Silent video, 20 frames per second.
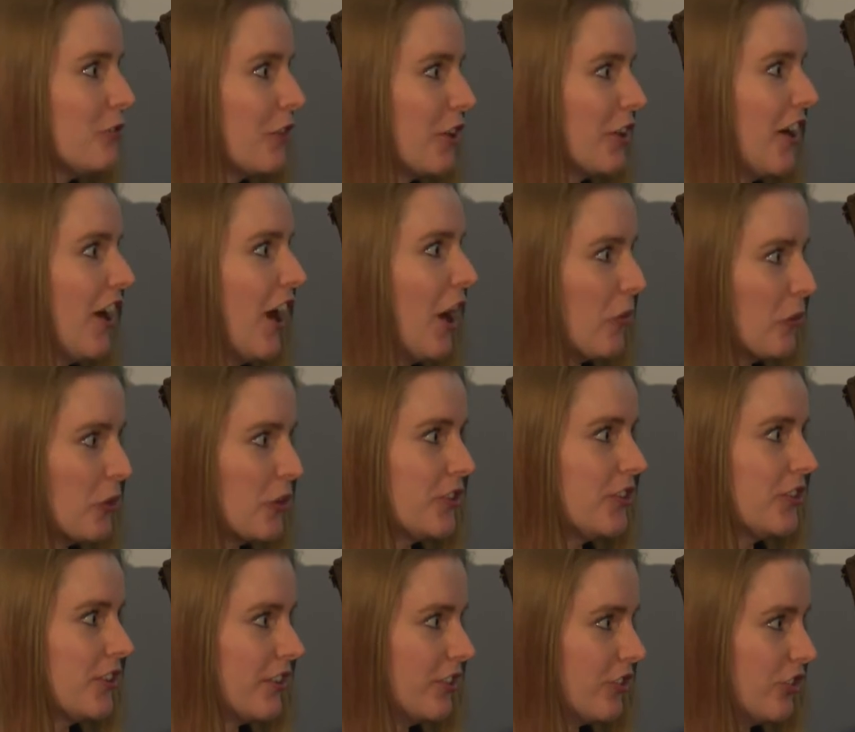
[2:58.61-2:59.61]
I would
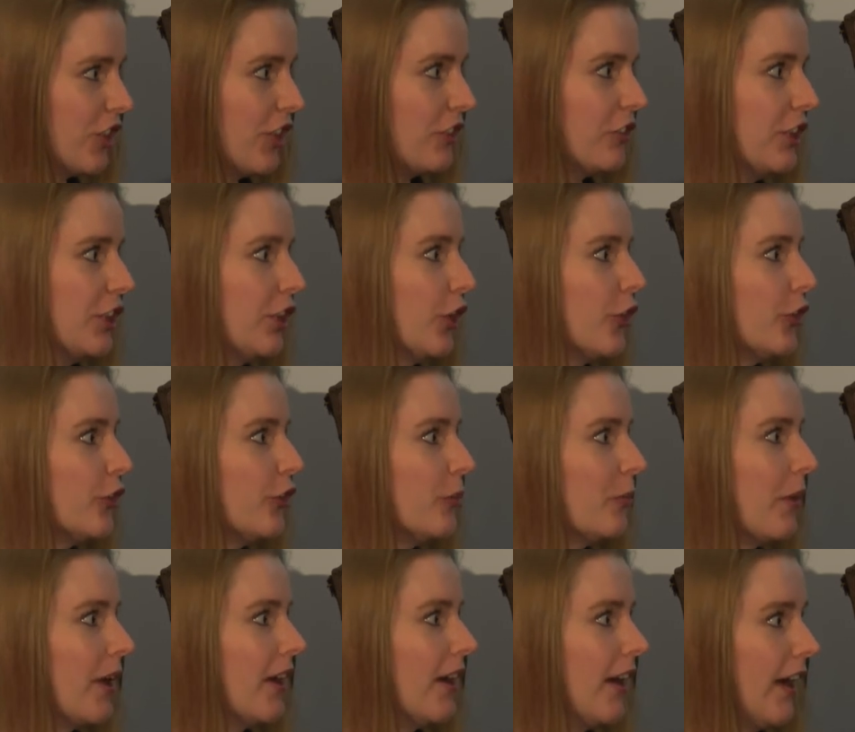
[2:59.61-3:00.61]
generally go to
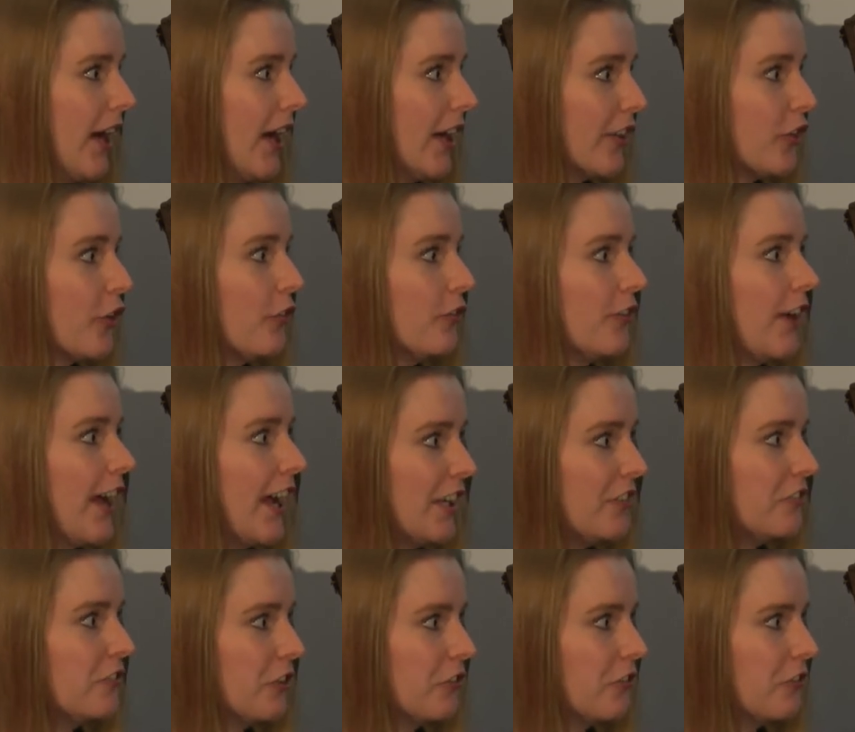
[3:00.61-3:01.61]
about a height of
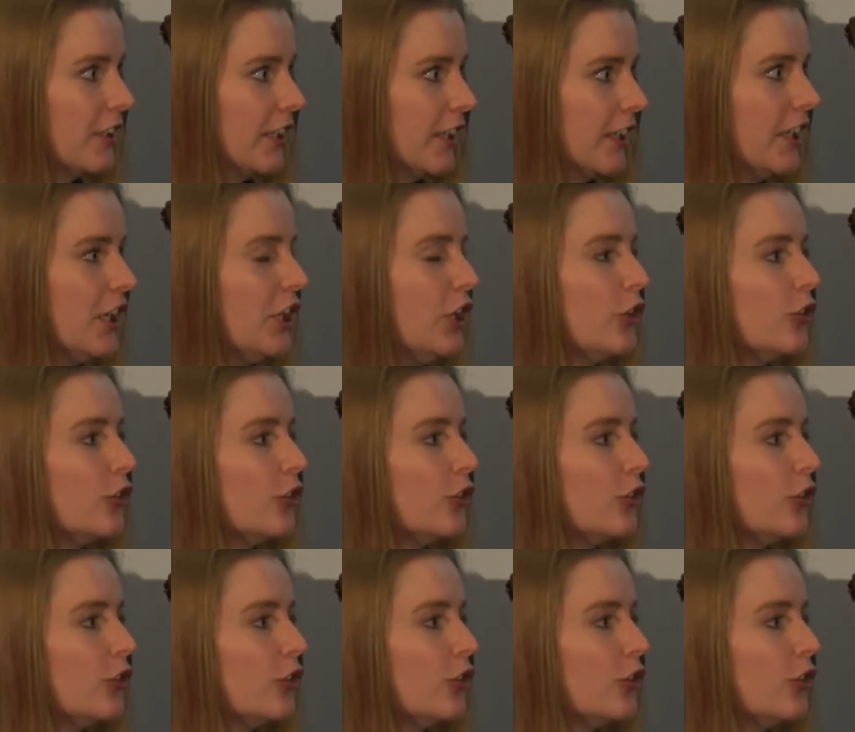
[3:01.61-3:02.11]
850